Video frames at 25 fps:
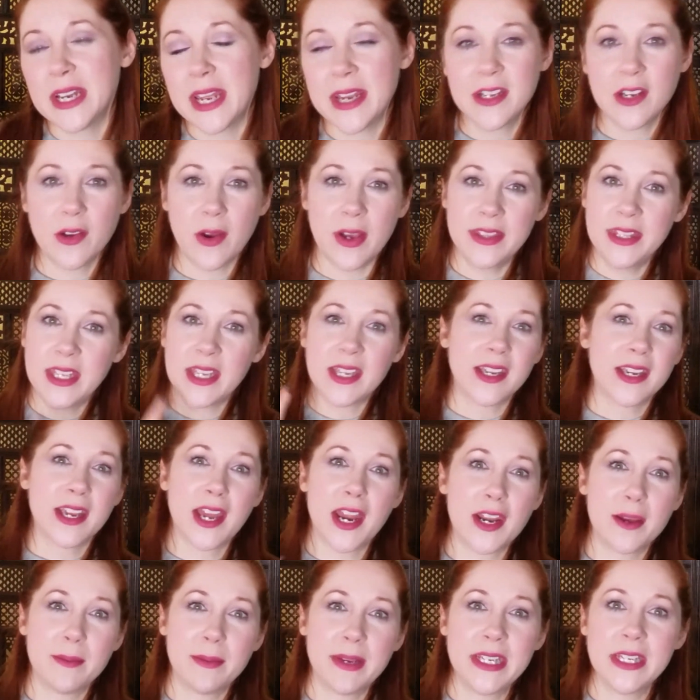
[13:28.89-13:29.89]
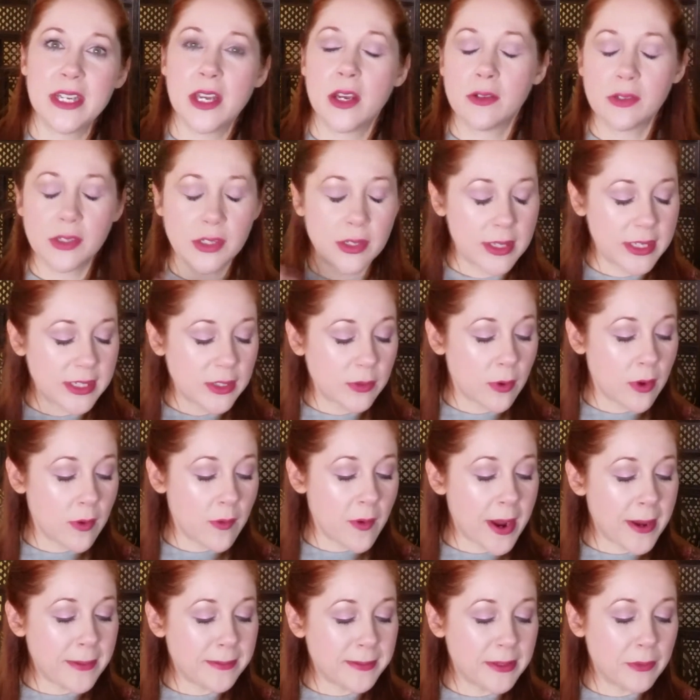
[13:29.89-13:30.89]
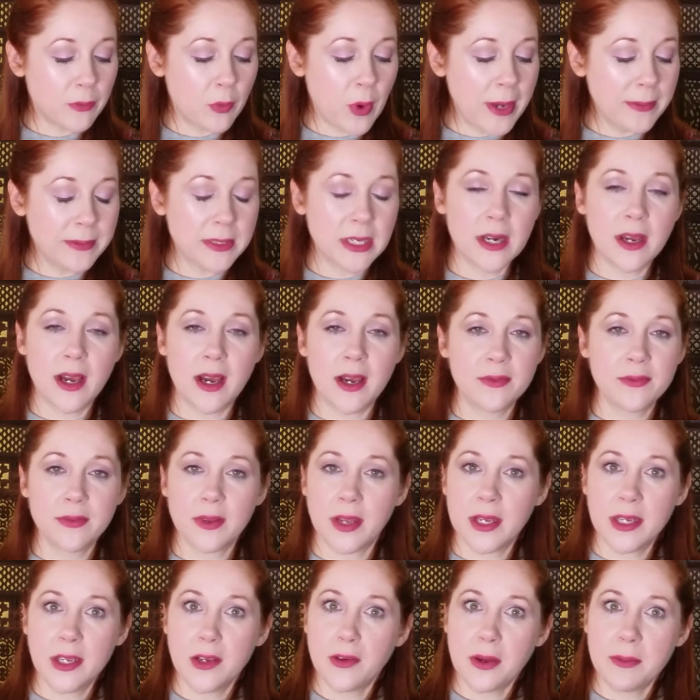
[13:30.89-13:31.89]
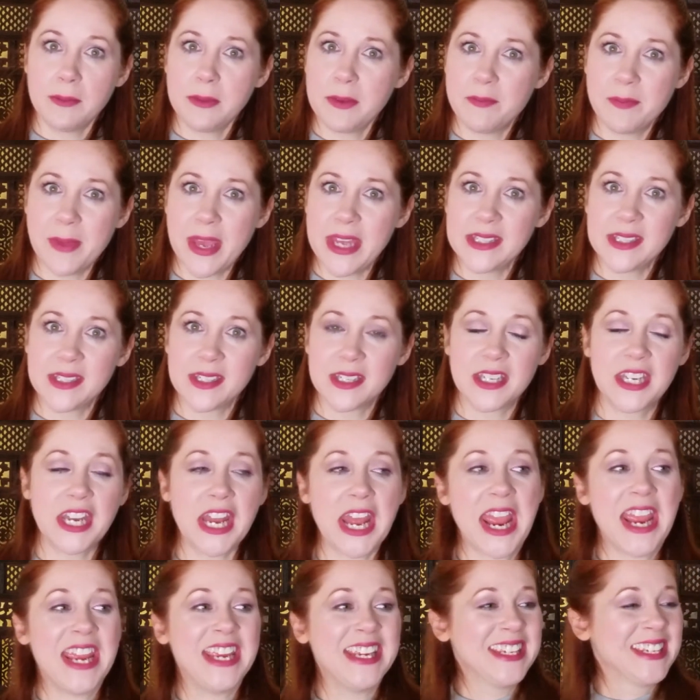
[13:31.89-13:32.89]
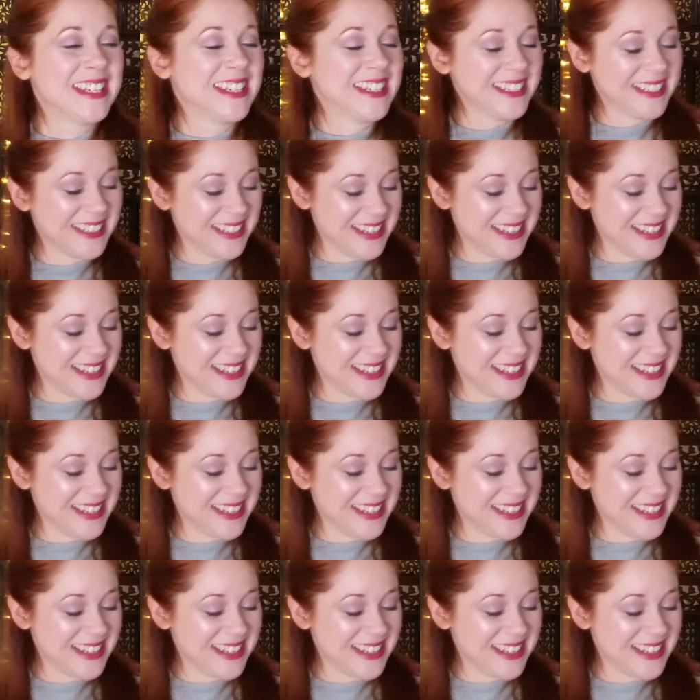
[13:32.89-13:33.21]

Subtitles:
I know, I think I got out my nose, so that's why I wiped it off. I know, I'm a mess today.